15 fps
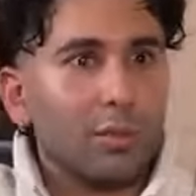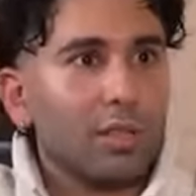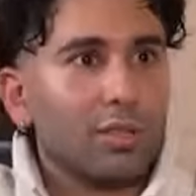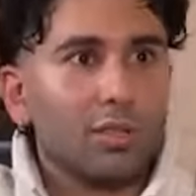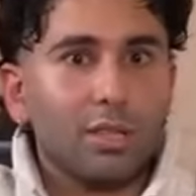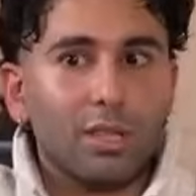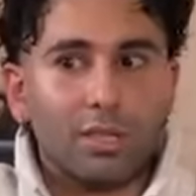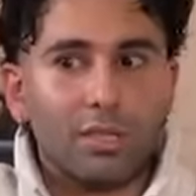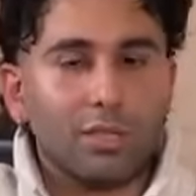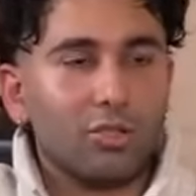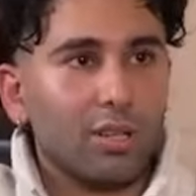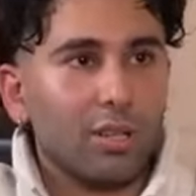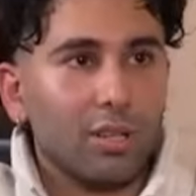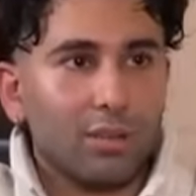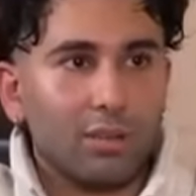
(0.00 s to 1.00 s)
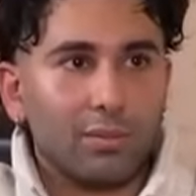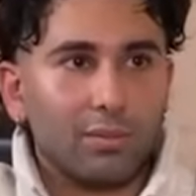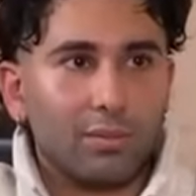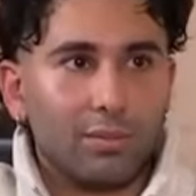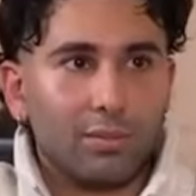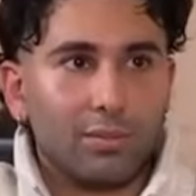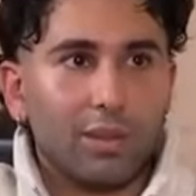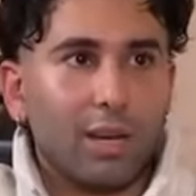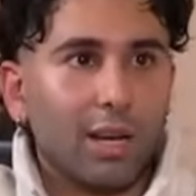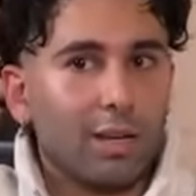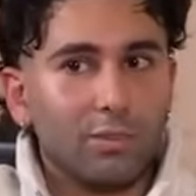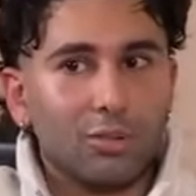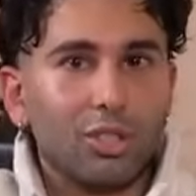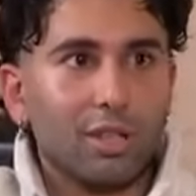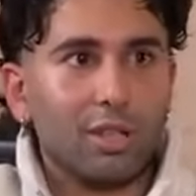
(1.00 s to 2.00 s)
to me is this is chilling. This is chilling. I
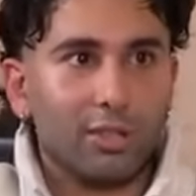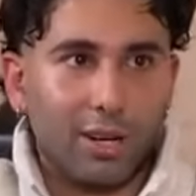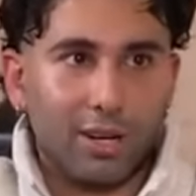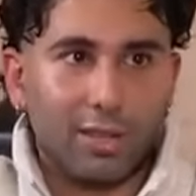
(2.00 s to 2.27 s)
am chilled